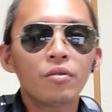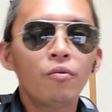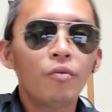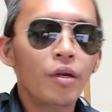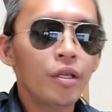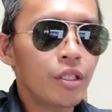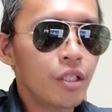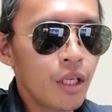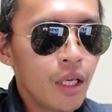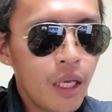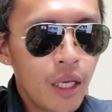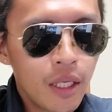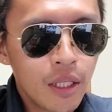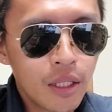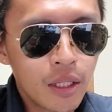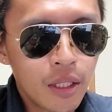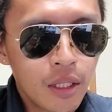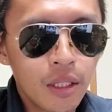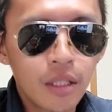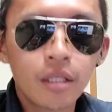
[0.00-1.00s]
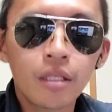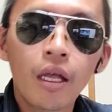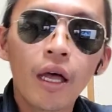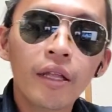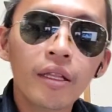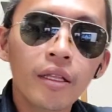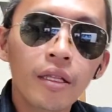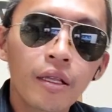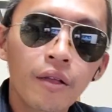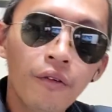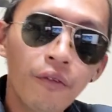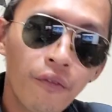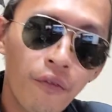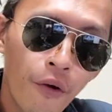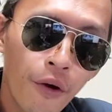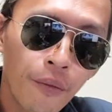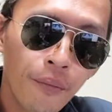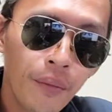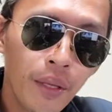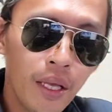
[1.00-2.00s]
which is not
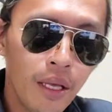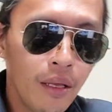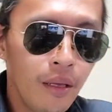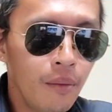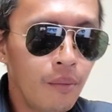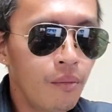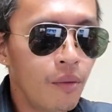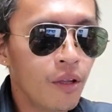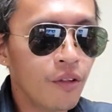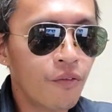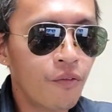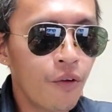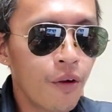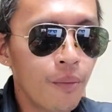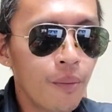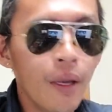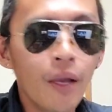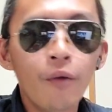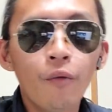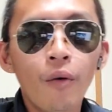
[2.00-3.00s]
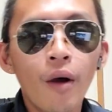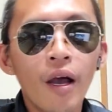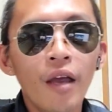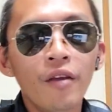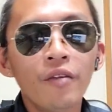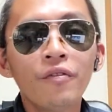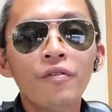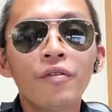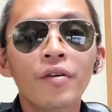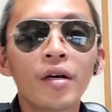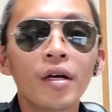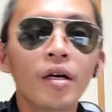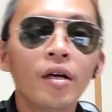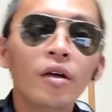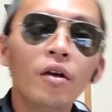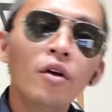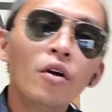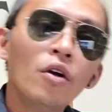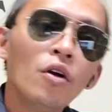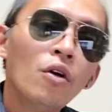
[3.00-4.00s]
for me but for my wife,
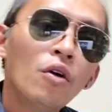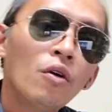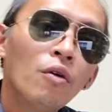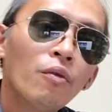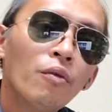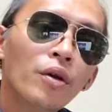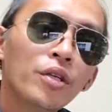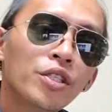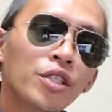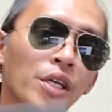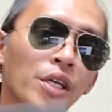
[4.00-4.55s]
which